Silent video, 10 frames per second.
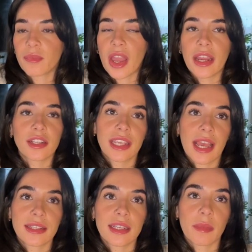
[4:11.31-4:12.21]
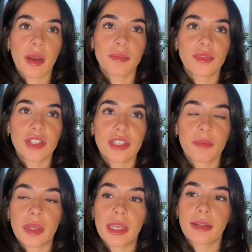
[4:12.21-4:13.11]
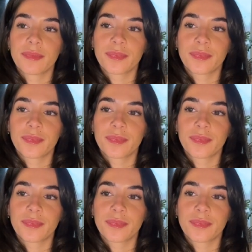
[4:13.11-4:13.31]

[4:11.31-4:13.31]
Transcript: I gassed him up just to be